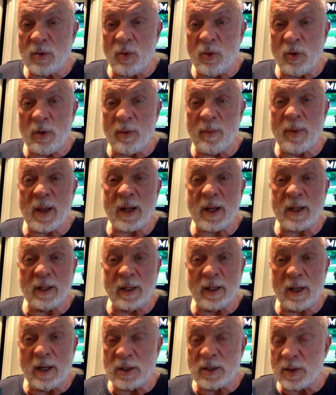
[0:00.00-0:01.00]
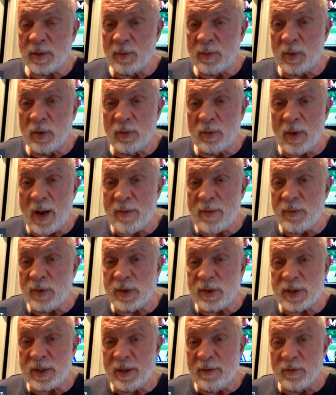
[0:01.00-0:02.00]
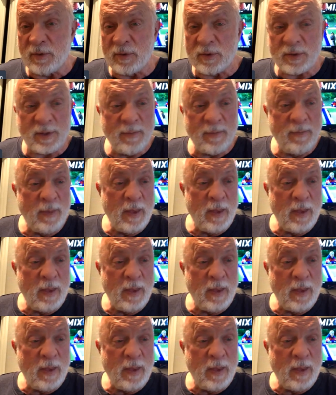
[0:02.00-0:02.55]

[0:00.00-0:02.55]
quarterback and they got some good wide receivers.